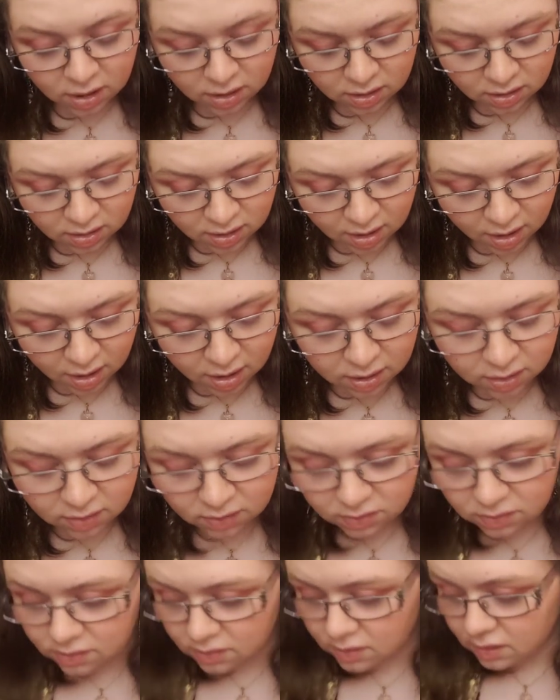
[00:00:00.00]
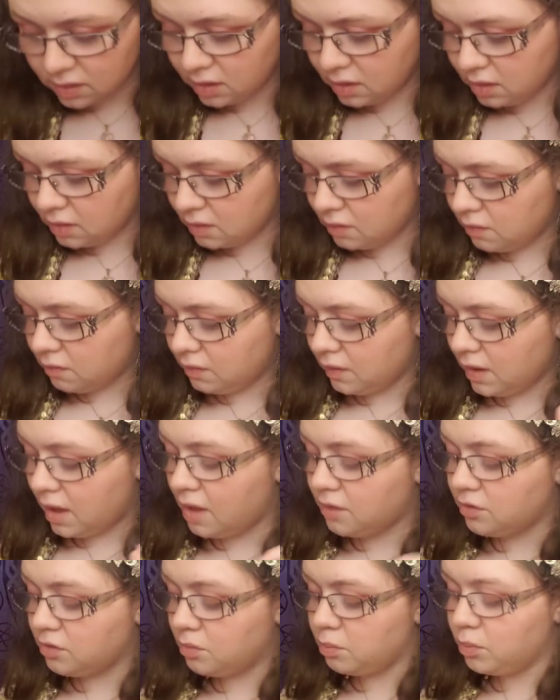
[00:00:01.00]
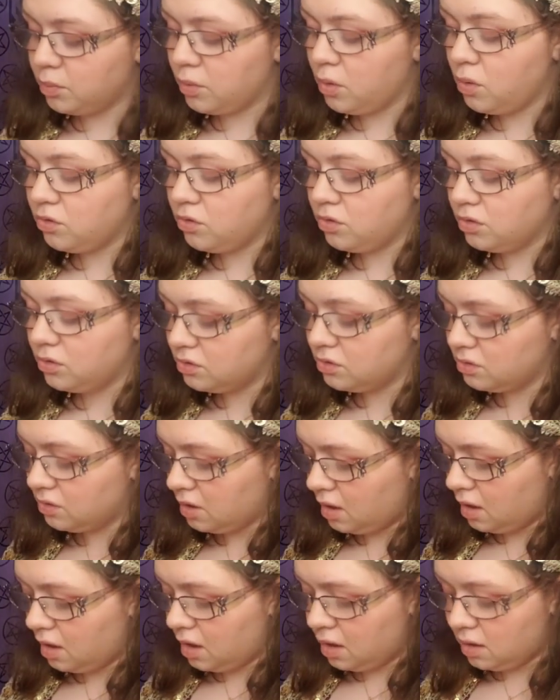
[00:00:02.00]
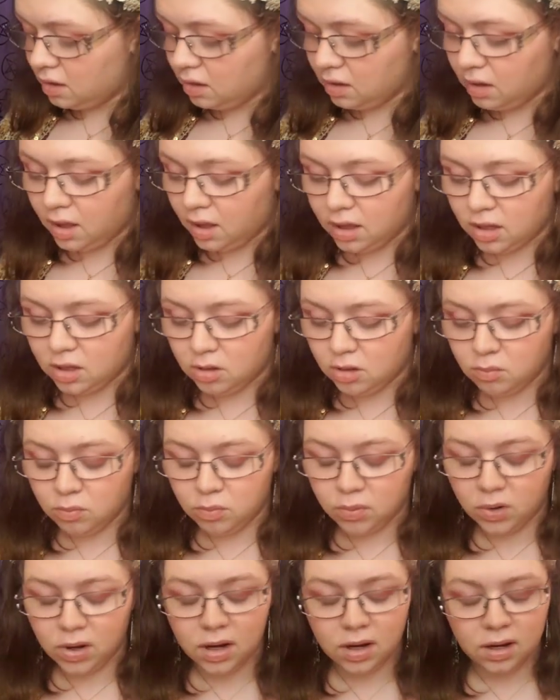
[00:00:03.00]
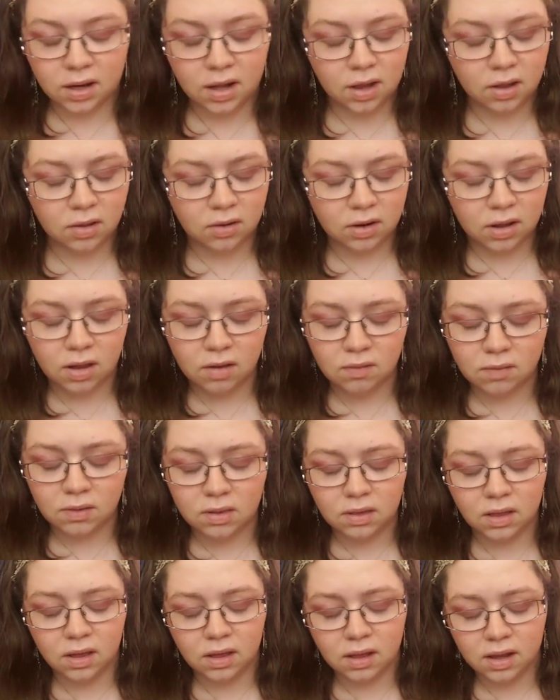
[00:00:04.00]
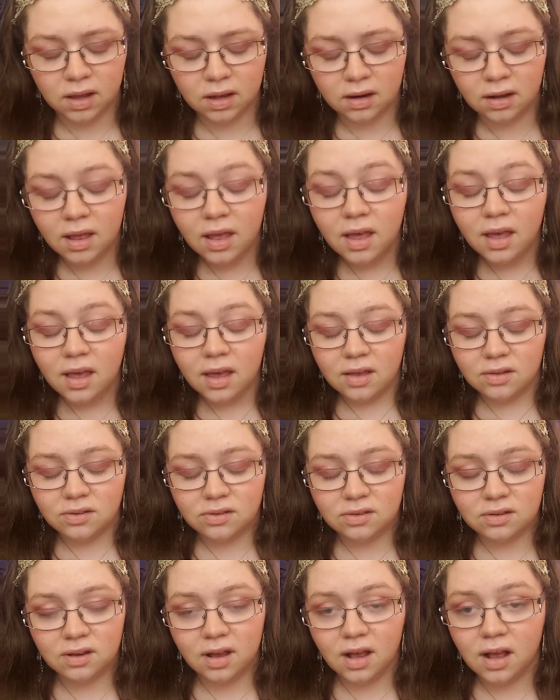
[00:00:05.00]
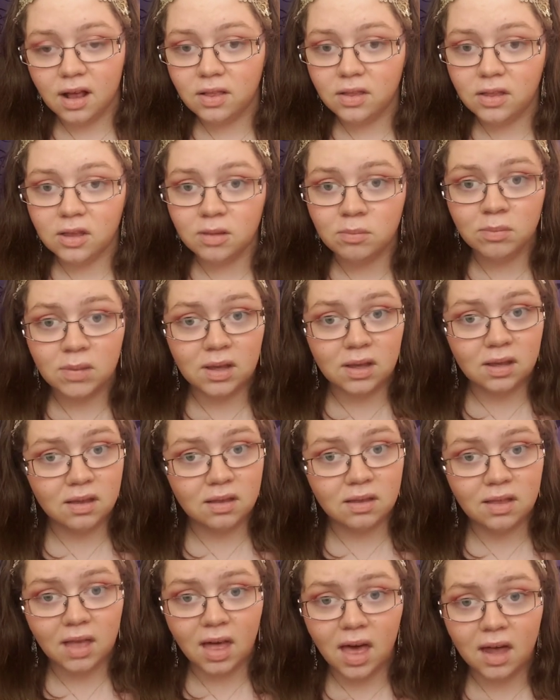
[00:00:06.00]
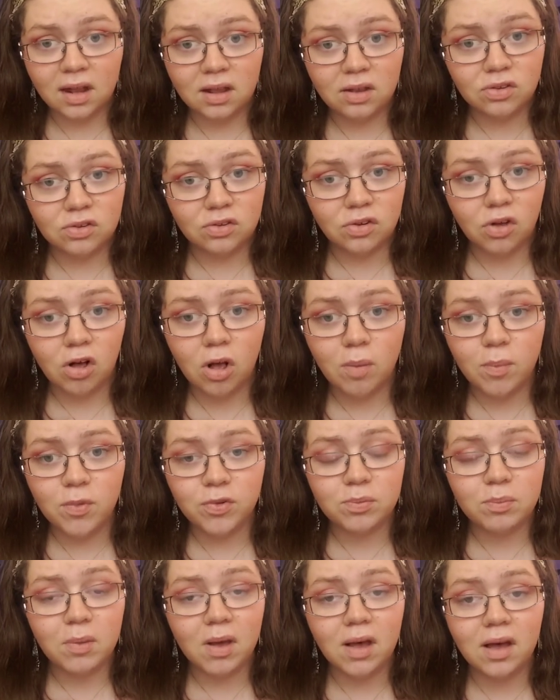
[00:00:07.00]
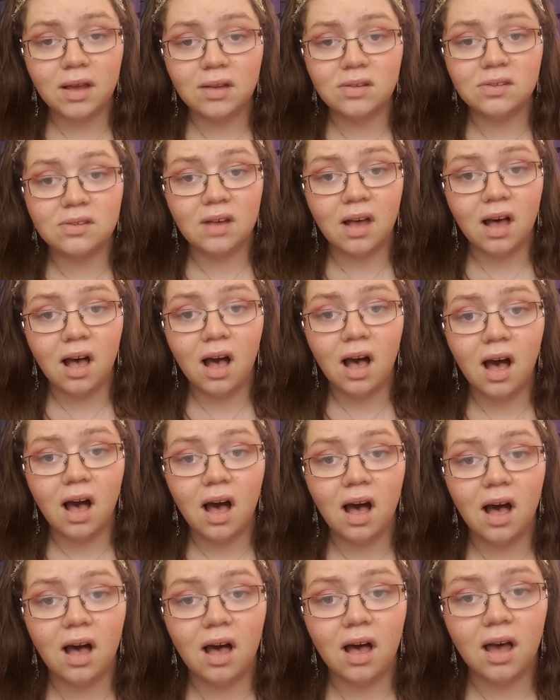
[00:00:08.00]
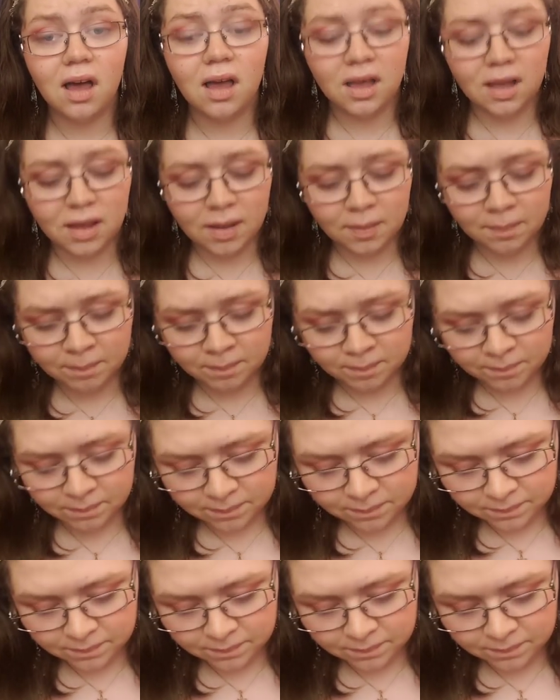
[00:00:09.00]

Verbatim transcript: And I can see a fast approaching sign, and I can break out every line. It's telling me that it's almost my time.